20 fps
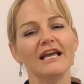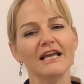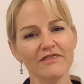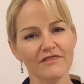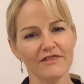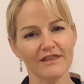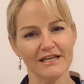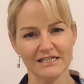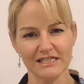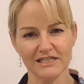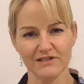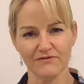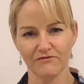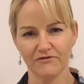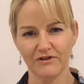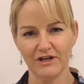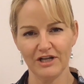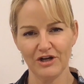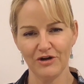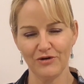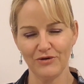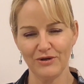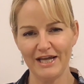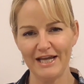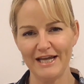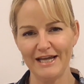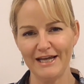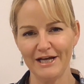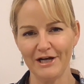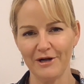in this video
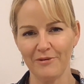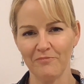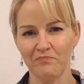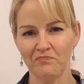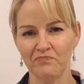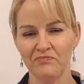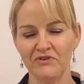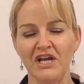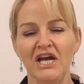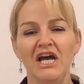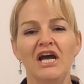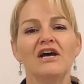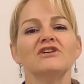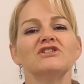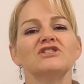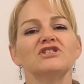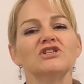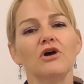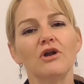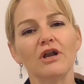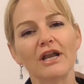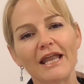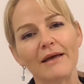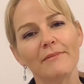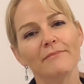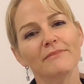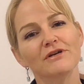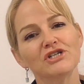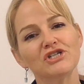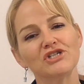here. So
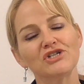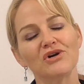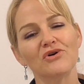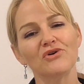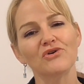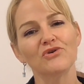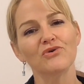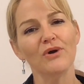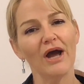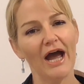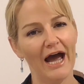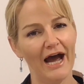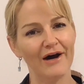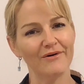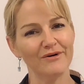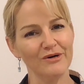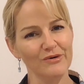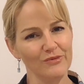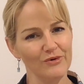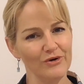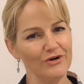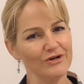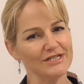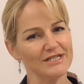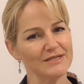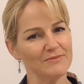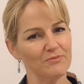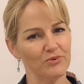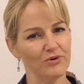let me show you how it works